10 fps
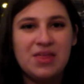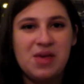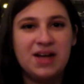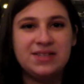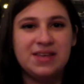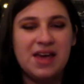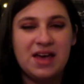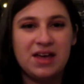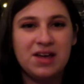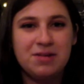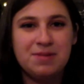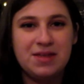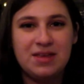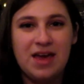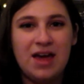That's gonna
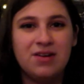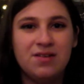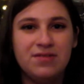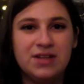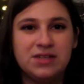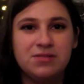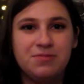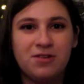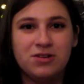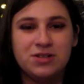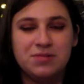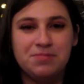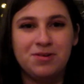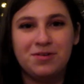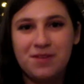be the end of this
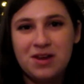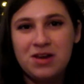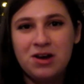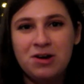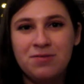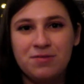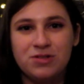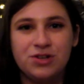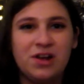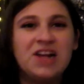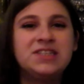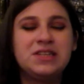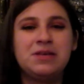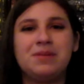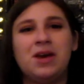first book video for July's
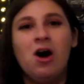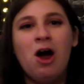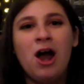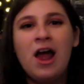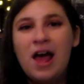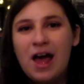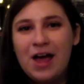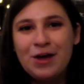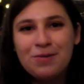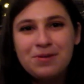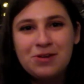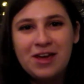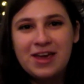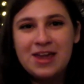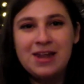TBR. I hope you
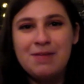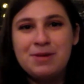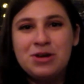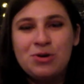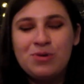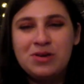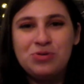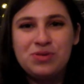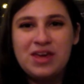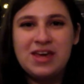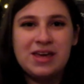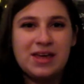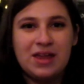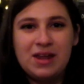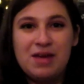like it. Let me know what you
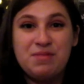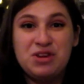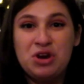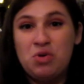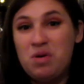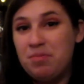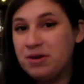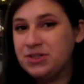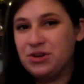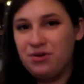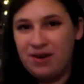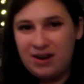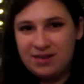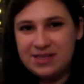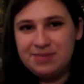think. Let me know what books you're
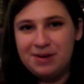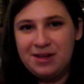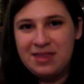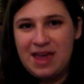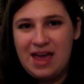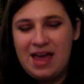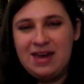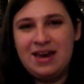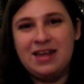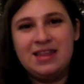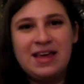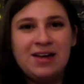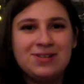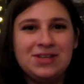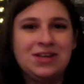reading this month and anything
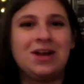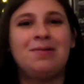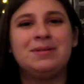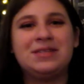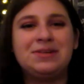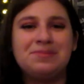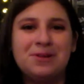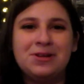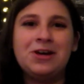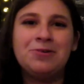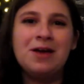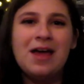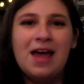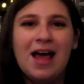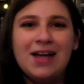else in the comments down below.
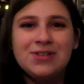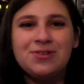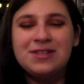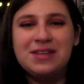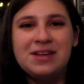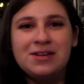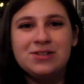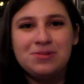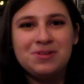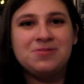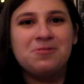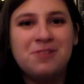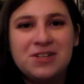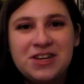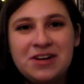As always, thank you so much for
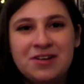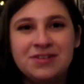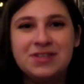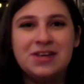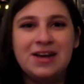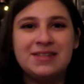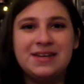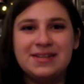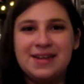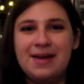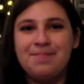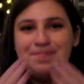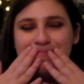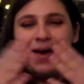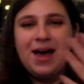watching, and I'll see you guys next time.
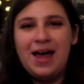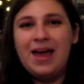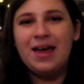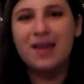Bye!